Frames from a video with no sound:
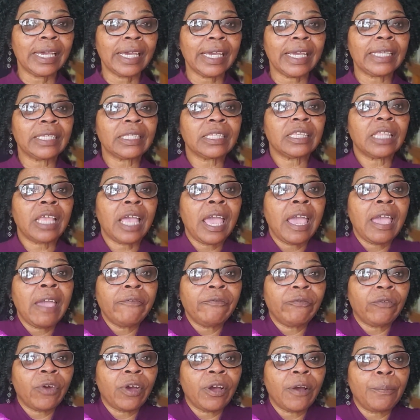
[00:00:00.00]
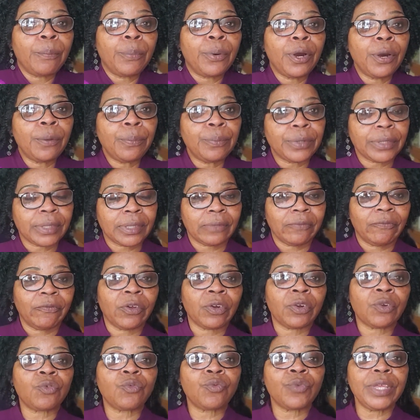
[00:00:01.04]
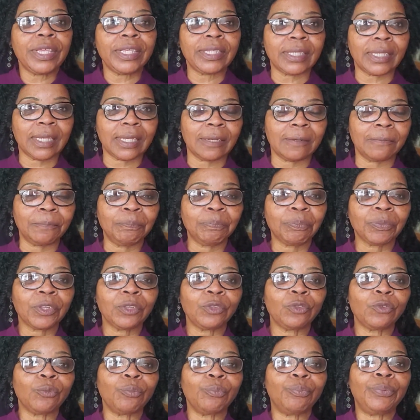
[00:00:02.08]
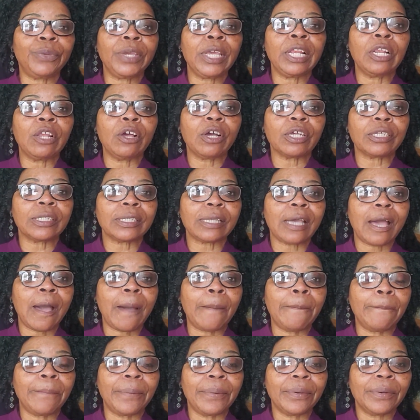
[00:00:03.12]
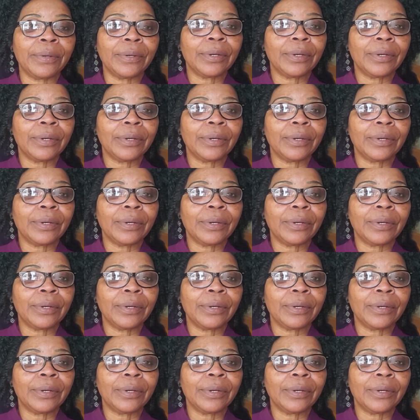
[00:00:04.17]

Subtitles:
is there for a purpose, for a reason, to build us up,